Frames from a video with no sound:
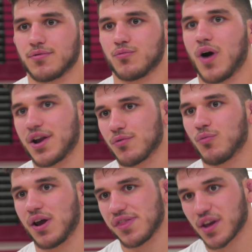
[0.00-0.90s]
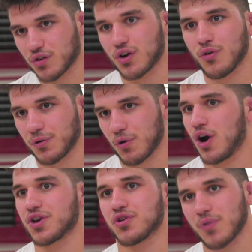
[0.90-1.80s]
when things are going
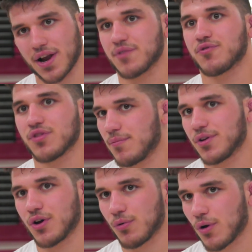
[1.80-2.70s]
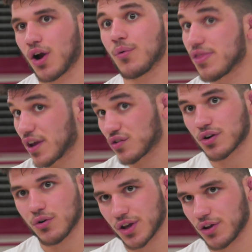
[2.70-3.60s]
wrong, you're ready for them to go wrong. When things are
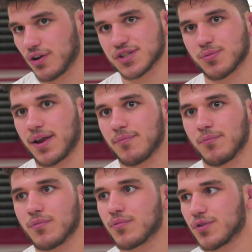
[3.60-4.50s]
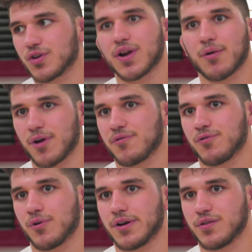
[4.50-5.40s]
going good is when you're not ready
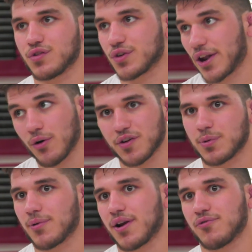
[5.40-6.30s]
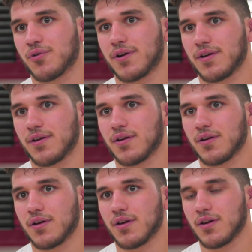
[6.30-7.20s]
for it. So you gotta always be ready for
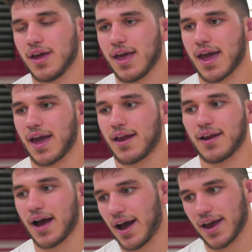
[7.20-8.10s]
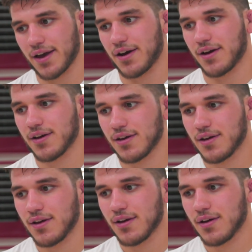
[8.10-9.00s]
it. And I
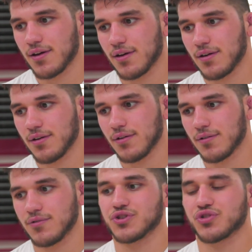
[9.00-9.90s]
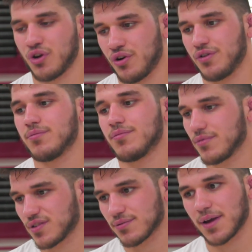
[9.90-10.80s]
just learned
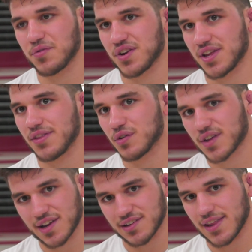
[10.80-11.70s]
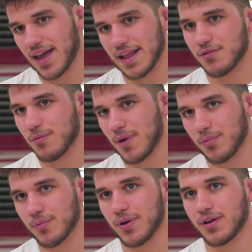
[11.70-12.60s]
sometimes you need those kicks in the head to
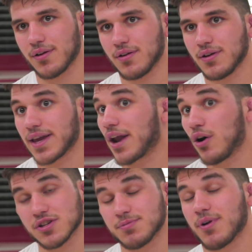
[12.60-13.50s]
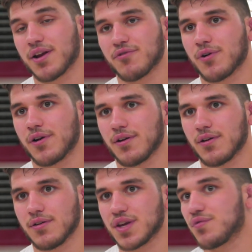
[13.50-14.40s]
remember, but you gotta always be ready for it.
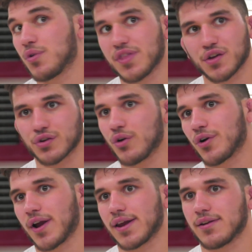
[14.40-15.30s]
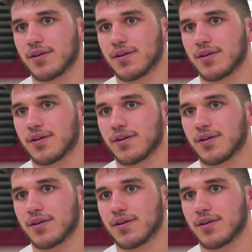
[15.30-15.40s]
Yeah. Even when things are going great.